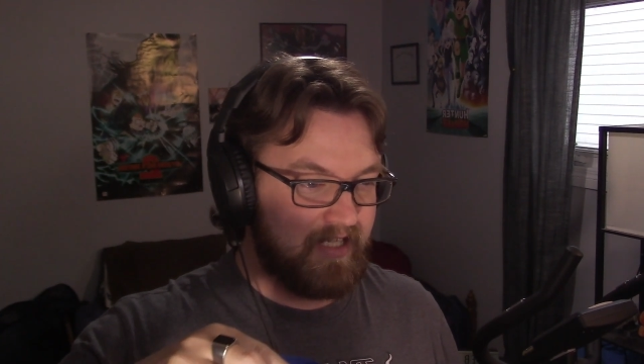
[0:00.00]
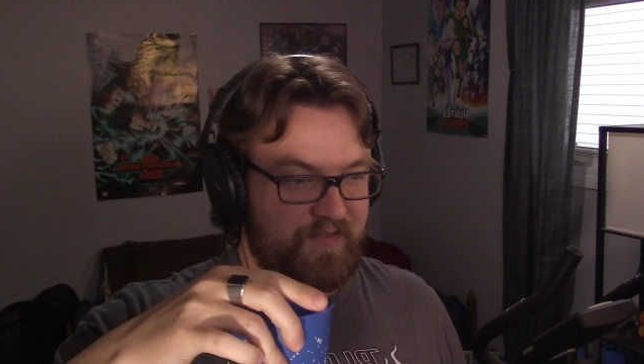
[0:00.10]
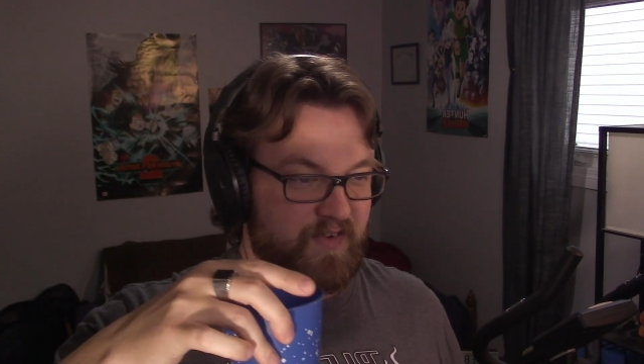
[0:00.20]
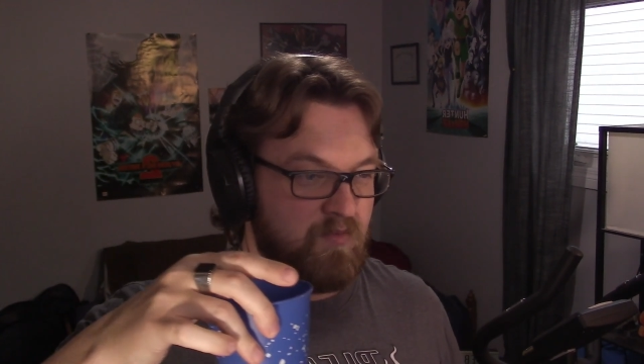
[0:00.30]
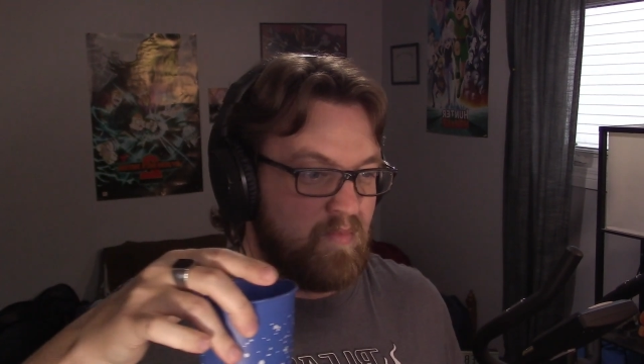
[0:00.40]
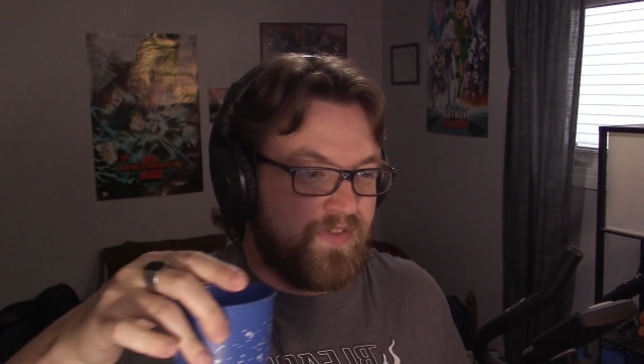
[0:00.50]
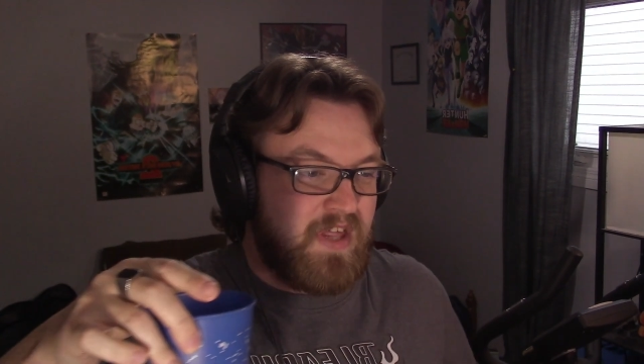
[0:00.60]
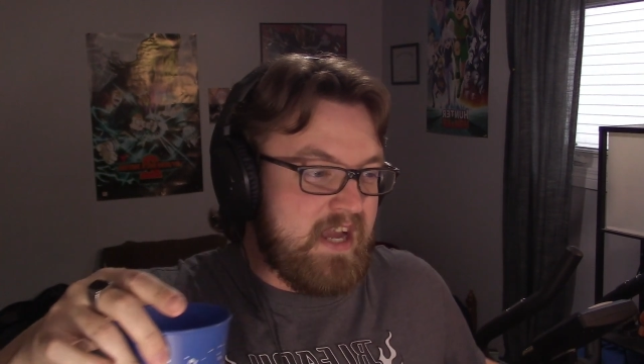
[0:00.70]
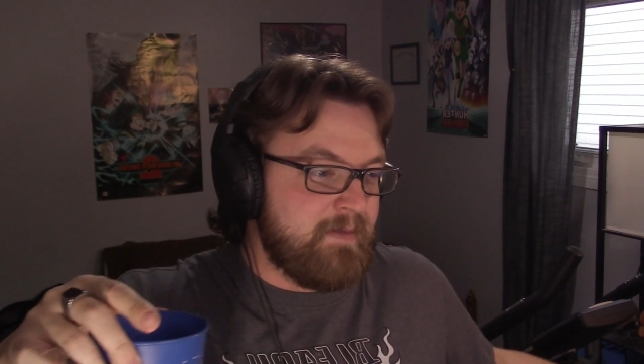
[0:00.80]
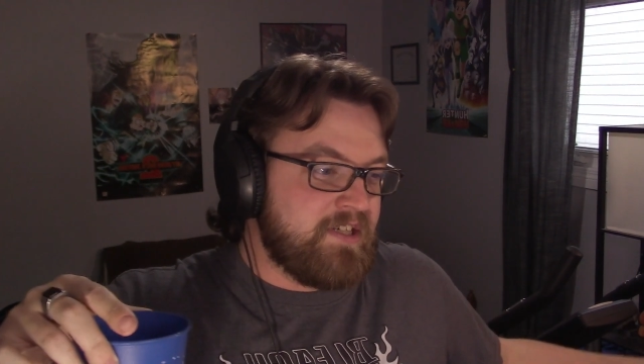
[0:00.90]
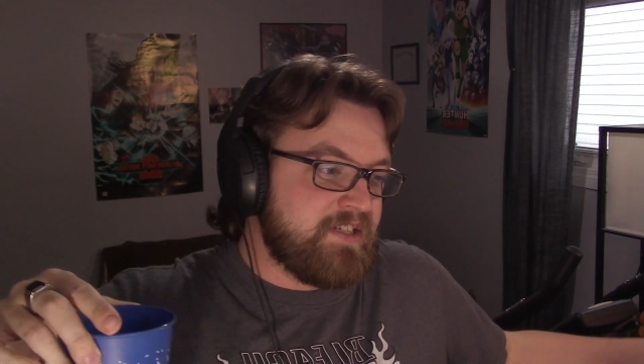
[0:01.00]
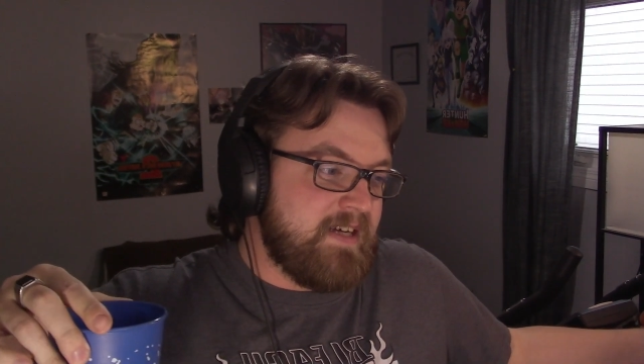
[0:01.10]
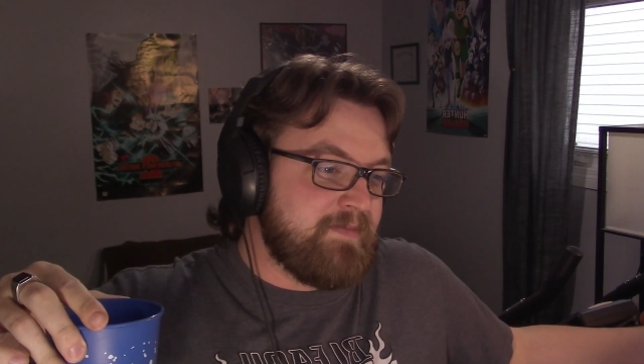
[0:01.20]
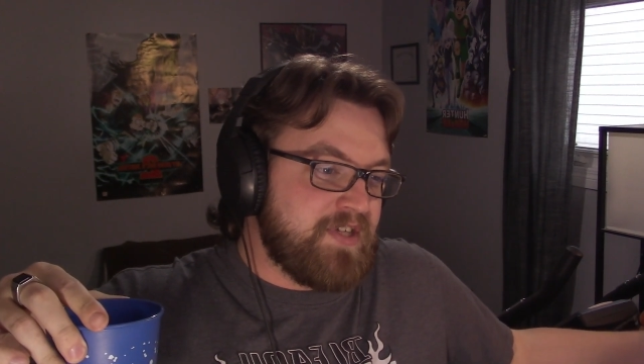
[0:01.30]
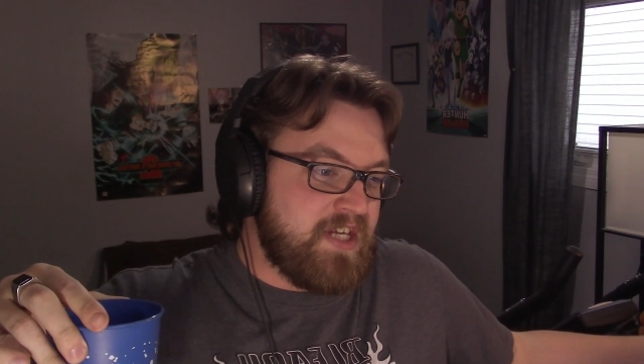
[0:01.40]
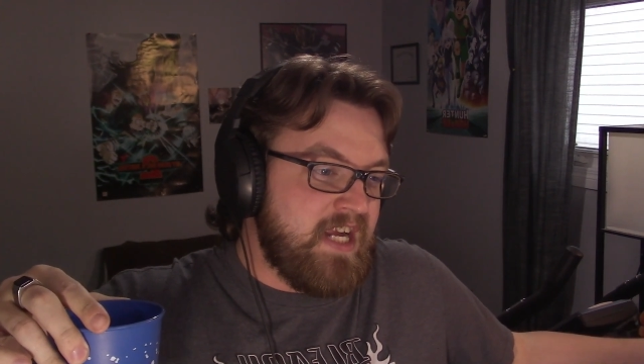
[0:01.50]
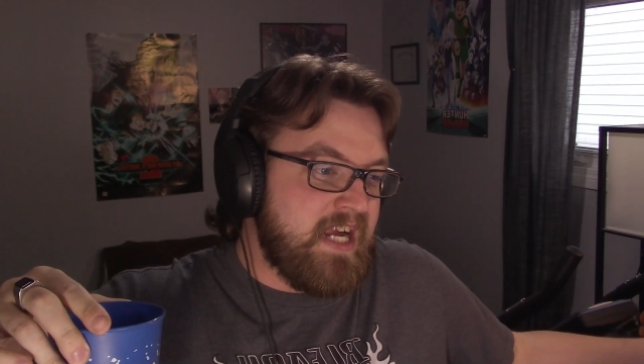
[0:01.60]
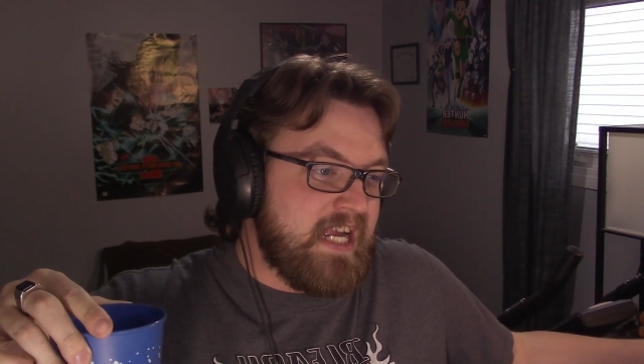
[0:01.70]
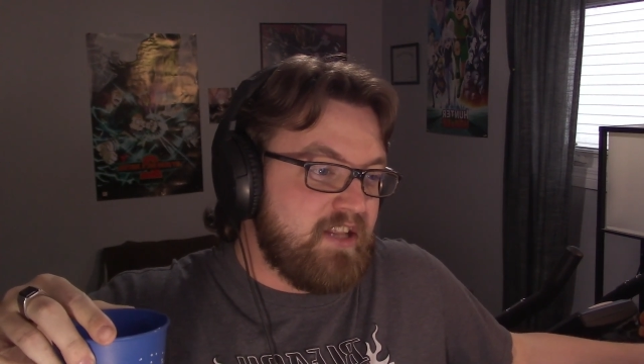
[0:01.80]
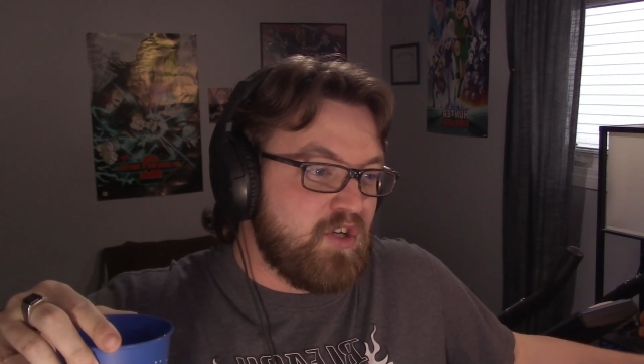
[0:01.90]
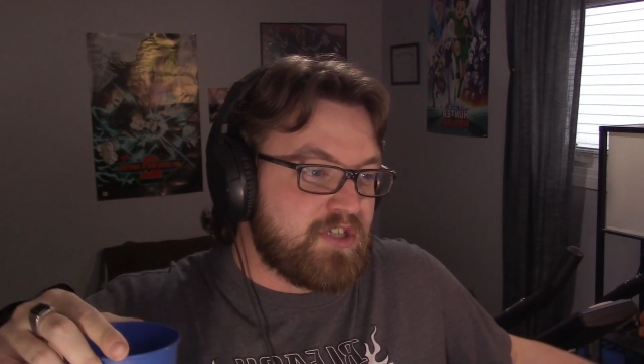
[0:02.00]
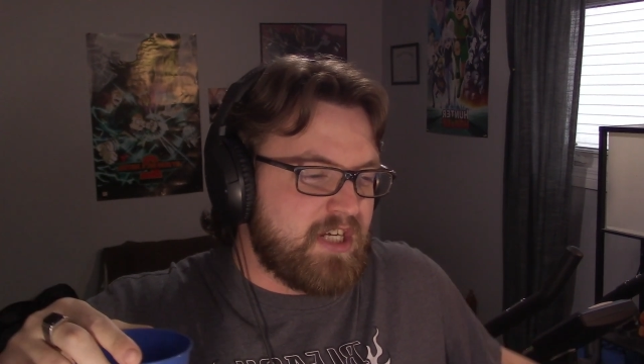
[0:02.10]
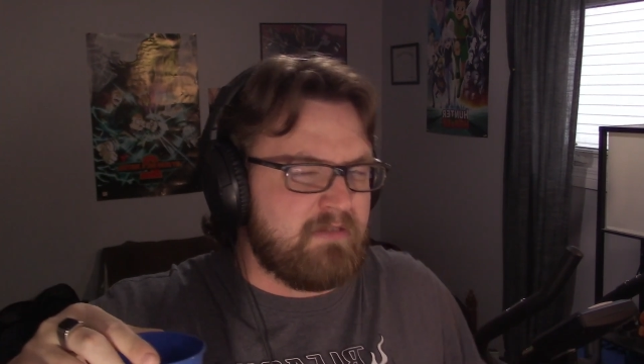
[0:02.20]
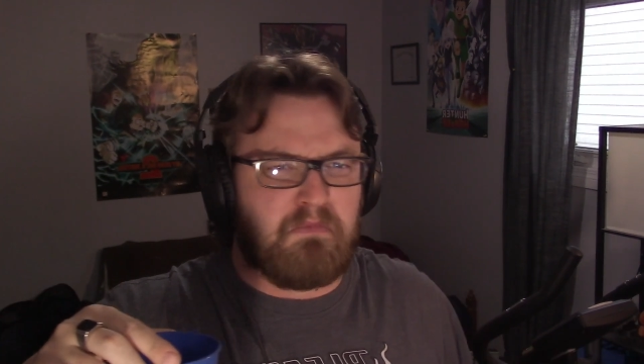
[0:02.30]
from the images I'm seeing, it looks